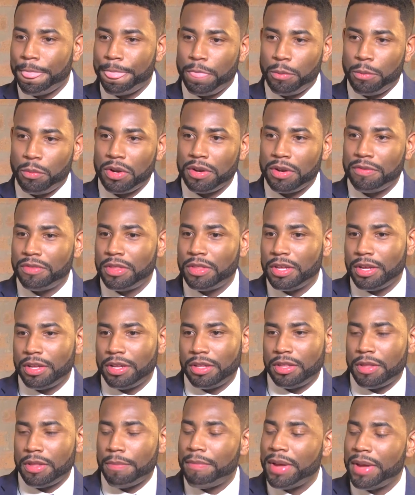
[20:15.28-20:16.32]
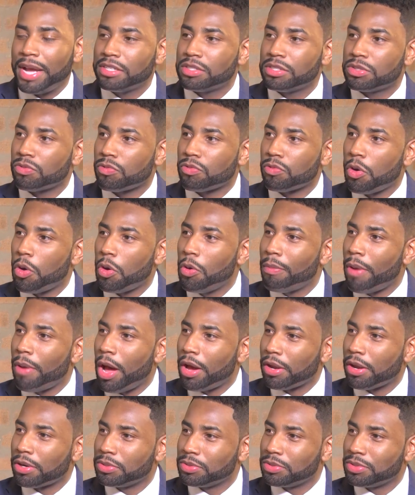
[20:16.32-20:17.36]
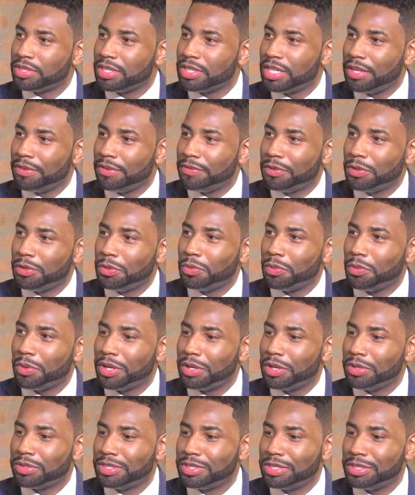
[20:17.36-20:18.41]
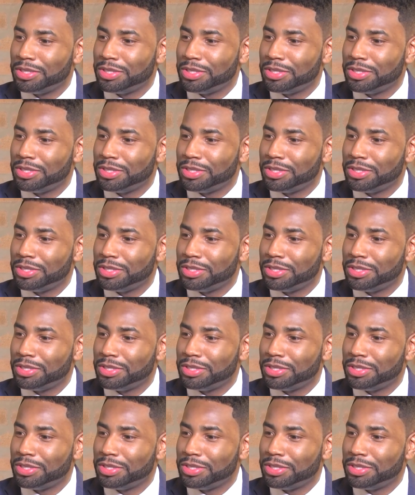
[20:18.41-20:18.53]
one of the best role models, if you will, to